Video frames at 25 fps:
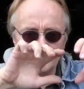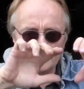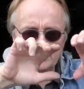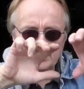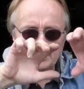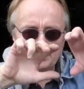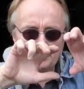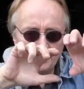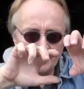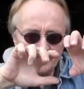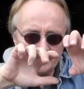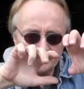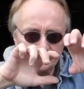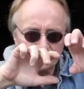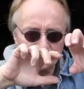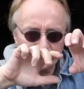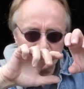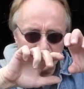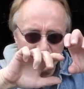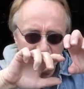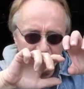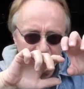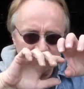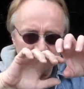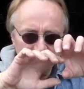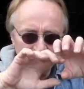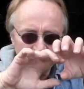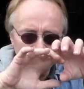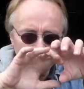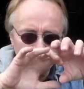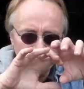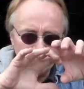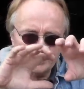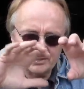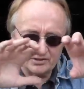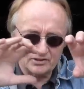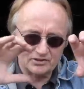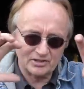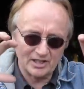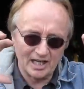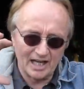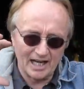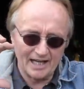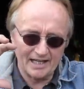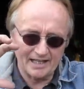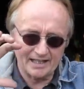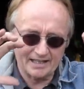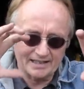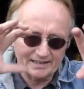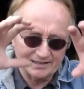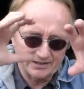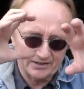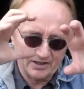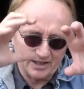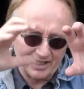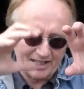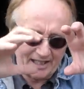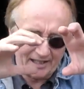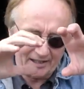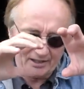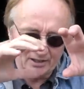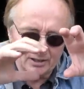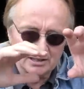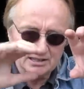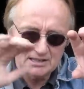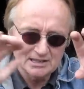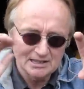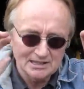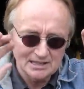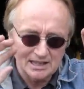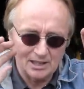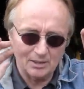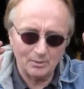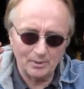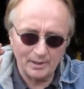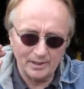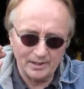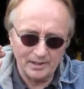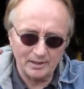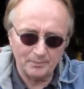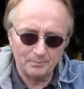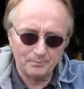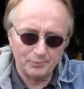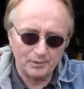is a piston inside a container, and when the